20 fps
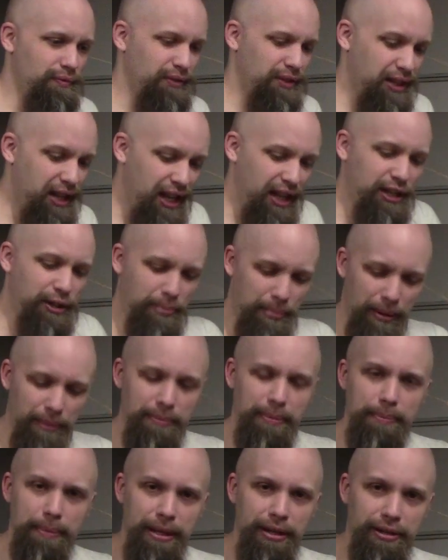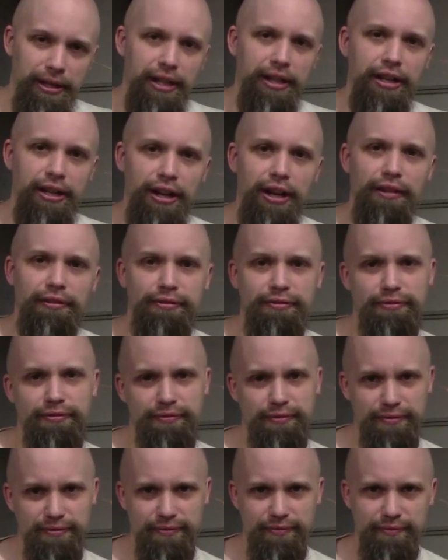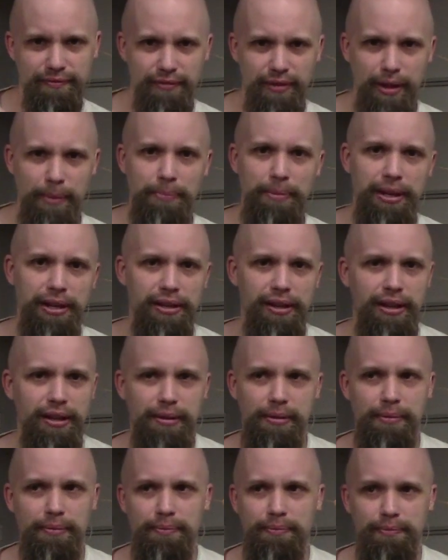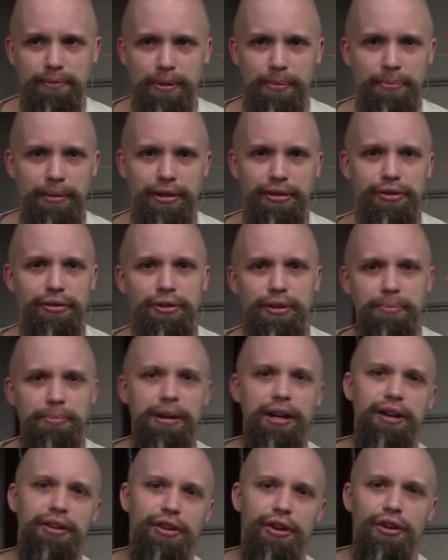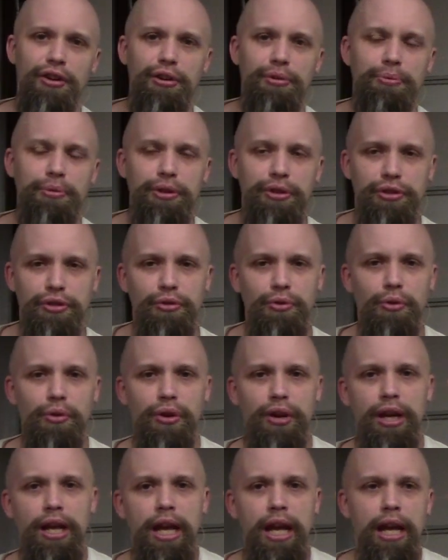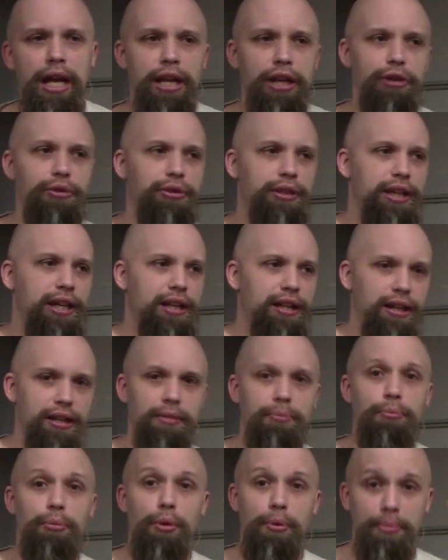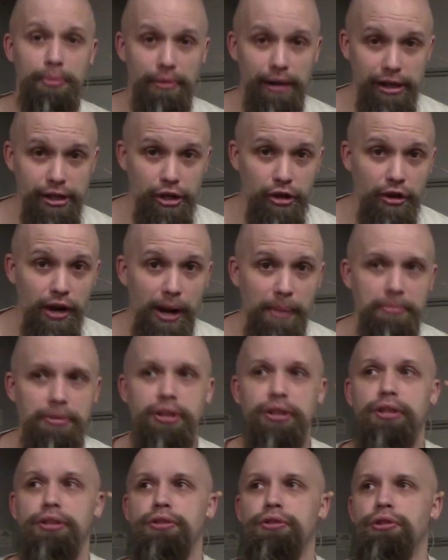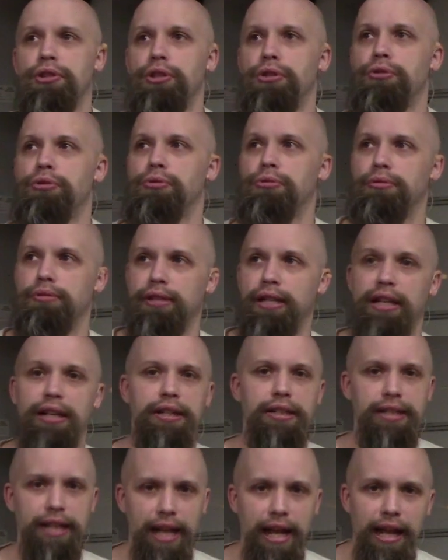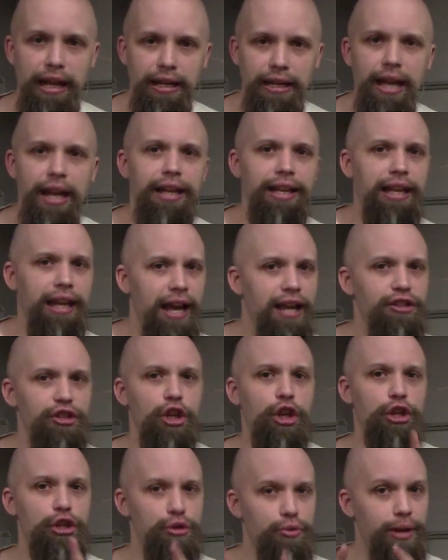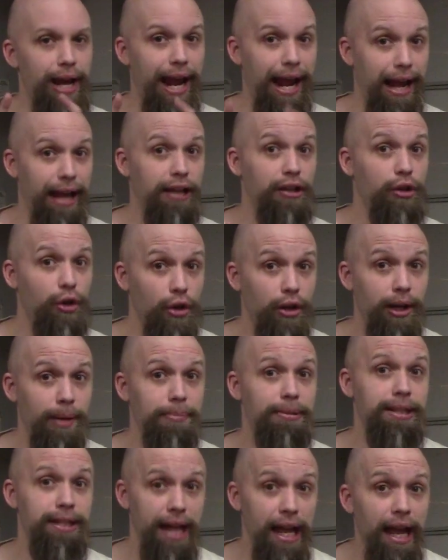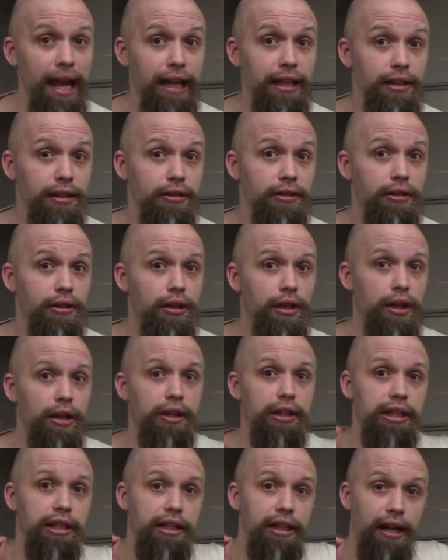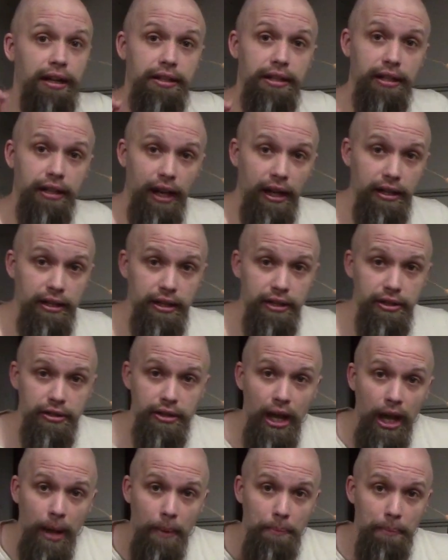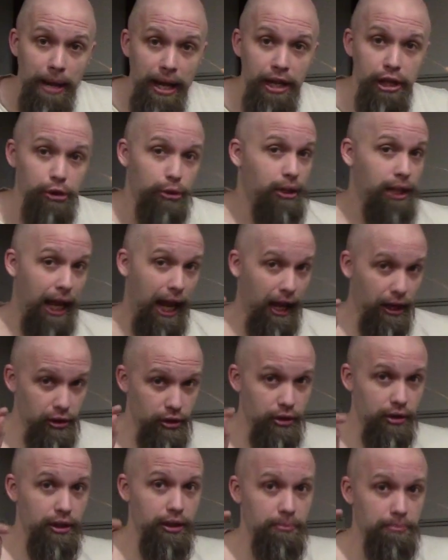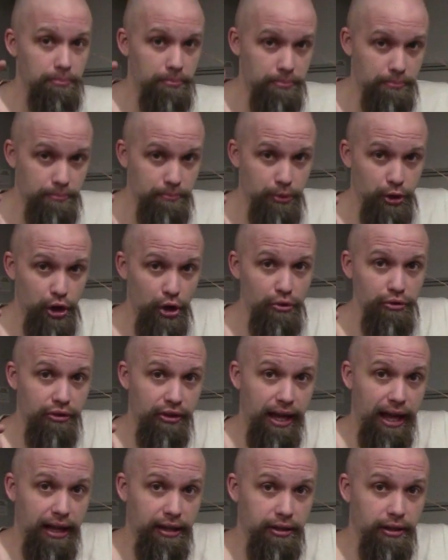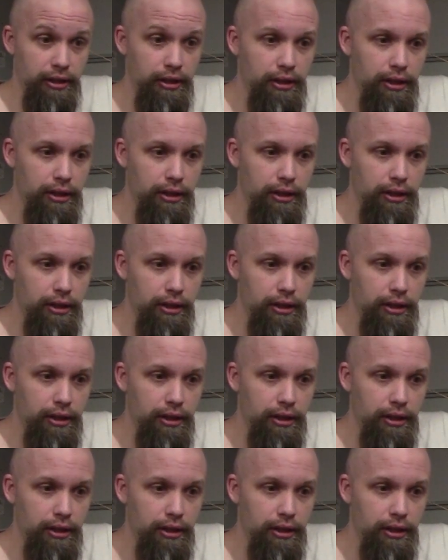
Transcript: yeah, you're probably better getting off a compressor you can buy at the hardware store. You'll get more pressure options. You'll get a tank. Yes, you can hook up a tank. The 1990s manual actually shows that.